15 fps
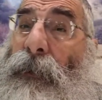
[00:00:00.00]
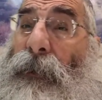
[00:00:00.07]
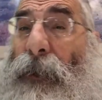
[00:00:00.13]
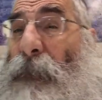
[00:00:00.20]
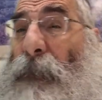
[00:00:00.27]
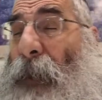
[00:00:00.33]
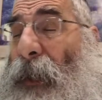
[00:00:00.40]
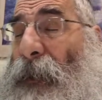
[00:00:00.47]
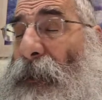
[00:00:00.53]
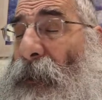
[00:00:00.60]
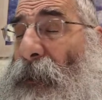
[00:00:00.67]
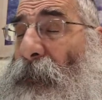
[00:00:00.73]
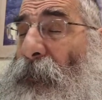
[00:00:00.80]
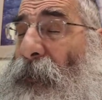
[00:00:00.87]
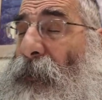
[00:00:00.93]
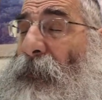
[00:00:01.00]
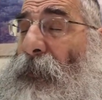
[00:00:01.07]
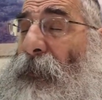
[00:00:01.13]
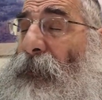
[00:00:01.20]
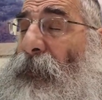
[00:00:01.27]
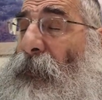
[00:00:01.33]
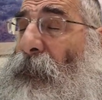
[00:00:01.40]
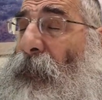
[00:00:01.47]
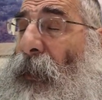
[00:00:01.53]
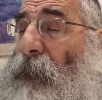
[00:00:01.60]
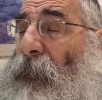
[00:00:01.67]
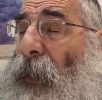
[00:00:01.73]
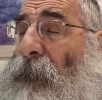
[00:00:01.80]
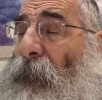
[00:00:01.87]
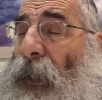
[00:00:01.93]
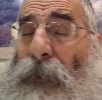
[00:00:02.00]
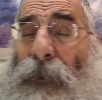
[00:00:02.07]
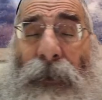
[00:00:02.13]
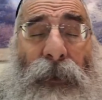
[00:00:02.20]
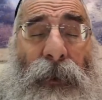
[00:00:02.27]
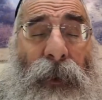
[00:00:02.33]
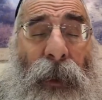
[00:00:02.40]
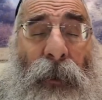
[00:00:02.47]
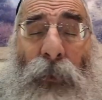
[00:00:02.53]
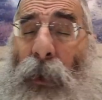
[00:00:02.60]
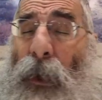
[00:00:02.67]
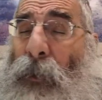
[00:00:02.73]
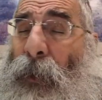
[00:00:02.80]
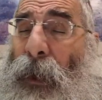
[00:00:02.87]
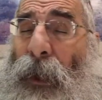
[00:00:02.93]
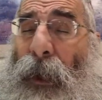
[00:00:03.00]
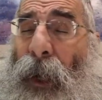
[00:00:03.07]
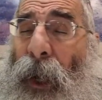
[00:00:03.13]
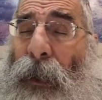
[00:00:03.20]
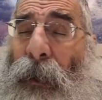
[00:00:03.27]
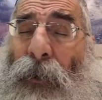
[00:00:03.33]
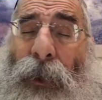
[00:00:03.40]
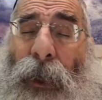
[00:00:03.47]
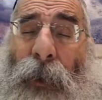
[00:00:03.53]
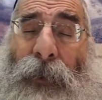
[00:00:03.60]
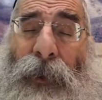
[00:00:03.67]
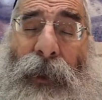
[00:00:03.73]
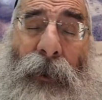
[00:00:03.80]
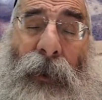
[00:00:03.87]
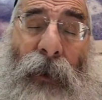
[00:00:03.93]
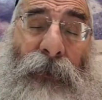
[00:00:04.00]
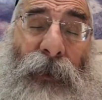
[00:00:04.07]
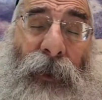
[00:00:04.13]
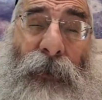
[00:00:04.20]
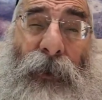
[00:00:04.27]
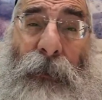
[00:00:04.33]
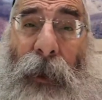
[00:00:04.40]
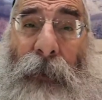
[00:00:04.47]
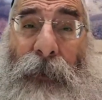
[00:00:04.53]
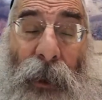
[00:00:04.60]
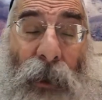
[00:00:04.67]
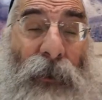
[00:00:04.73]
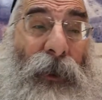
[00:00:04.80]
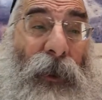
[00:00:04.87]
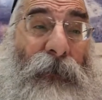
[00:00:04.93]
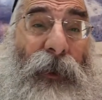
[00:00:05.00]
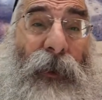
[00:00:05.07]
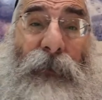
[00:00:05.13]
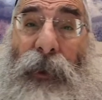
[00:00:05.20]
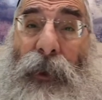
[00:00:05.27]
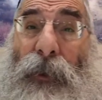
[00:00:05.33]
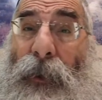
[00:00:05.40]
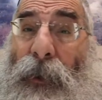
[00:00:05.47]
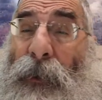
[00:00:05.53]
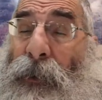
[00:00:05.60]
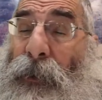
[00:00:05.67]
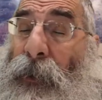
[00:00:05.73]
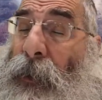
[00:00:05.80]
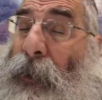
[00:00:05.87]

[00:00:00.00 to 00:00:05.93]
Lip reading: He says, Pasnit for I don't understand. Okay, but said I have a Nefesh Bahamis. I also have a Nefesh Elokis.